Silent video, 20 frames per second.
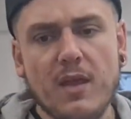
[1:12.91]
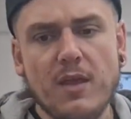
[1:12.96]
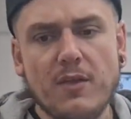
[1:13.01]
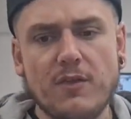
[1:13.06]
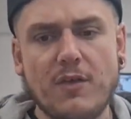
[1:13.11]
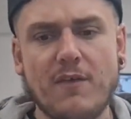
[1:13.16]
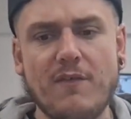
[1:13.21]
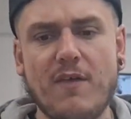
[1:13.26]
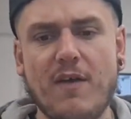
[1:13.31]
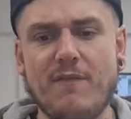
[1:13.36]

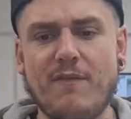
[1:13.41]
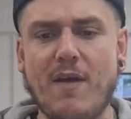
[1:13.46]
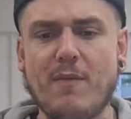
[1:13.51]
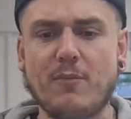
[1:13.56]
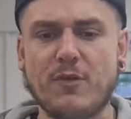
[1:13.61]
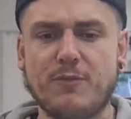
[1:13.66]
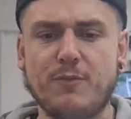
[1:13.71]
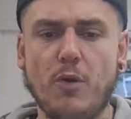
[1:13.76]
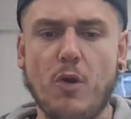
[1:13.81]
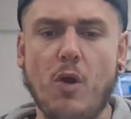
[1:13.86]
event
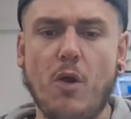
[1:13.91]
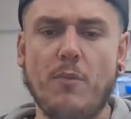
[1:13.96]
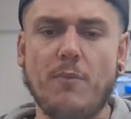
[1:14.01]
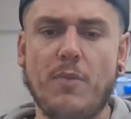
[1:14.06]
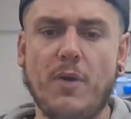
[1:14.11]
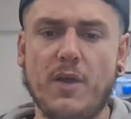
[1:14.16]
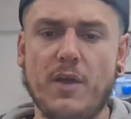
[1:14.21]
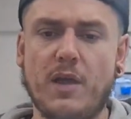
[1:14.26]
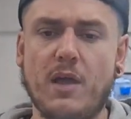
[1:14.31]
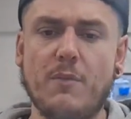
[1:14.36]
was put on
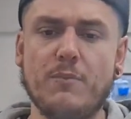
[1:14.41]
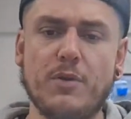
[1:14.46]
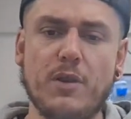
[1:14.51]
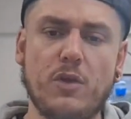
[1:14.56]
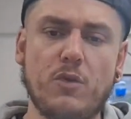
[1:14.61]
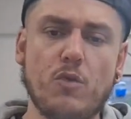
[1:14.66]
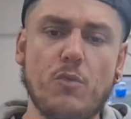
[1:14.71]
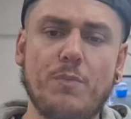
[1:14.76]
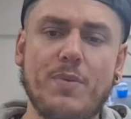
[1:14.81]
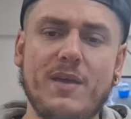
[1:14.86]
by a company
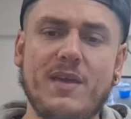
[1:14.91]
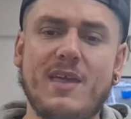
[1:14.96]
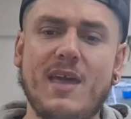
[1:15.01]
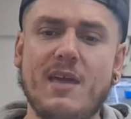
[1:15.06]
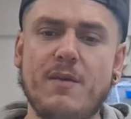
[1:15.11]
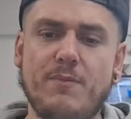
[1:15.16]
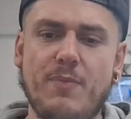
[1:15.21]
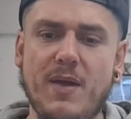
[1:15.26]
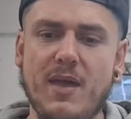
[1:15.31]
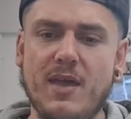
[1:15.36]
called
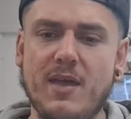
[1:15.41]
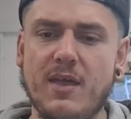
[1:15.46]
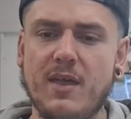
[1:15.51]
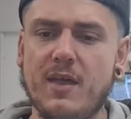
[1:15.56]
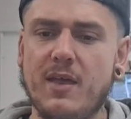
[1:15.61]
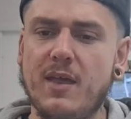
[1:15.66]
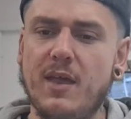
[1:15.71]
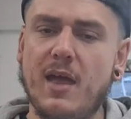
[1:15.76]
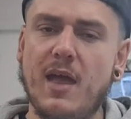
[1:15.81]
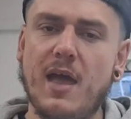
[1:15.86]
BYB.
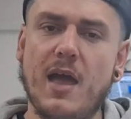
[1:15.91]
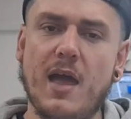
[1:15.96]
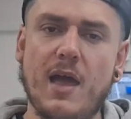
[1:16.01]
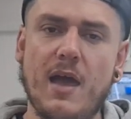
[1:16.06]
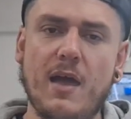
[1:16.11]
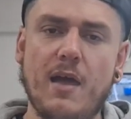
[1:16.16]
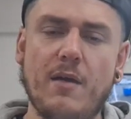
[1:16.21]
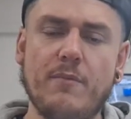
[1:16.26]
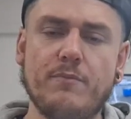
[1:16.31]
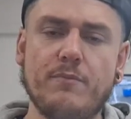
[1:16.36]

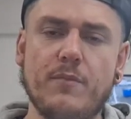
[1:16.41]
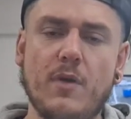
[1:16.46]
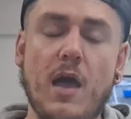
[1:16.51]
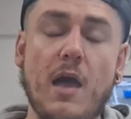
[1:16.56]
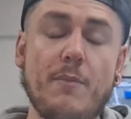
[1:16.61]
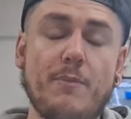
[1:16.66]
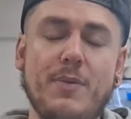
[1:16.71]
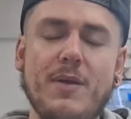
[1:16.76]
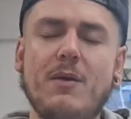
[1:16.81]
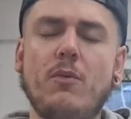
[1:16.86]

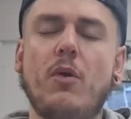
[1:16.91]
But